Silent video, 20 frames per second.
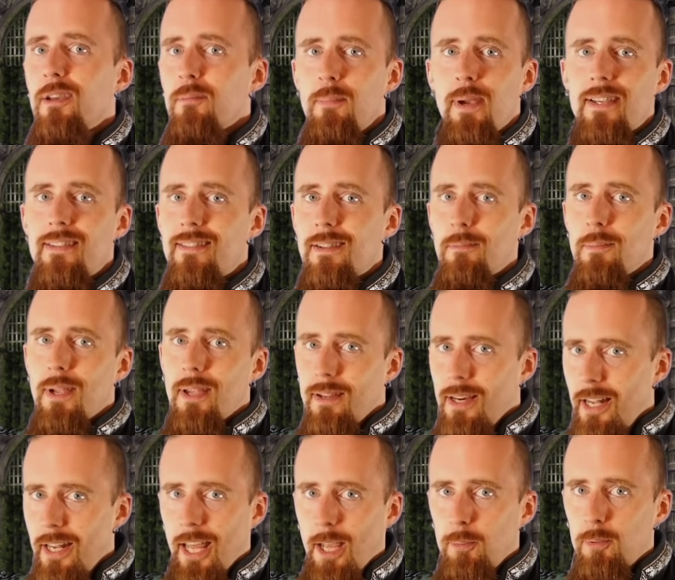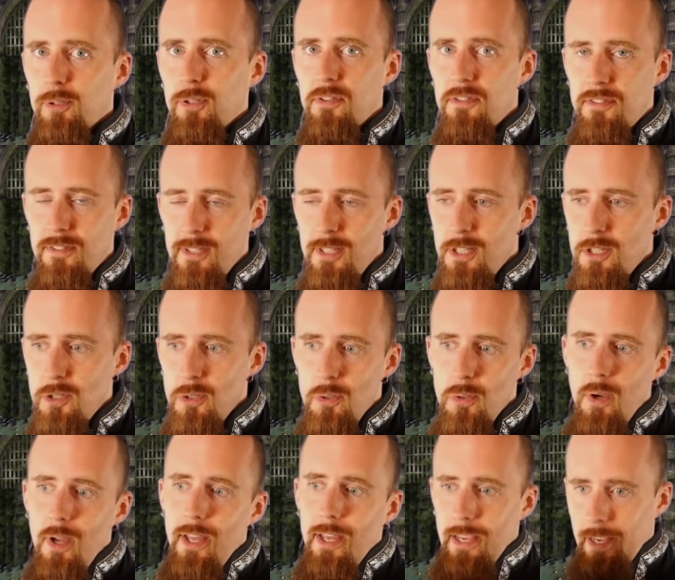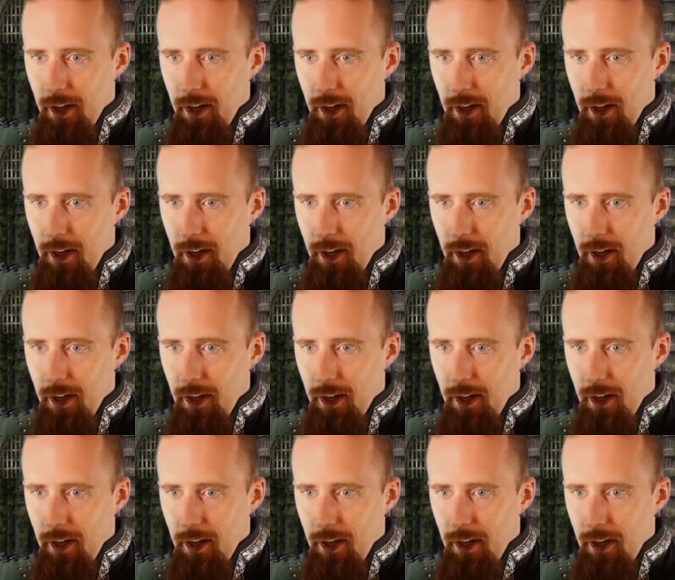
makes them unable to see you,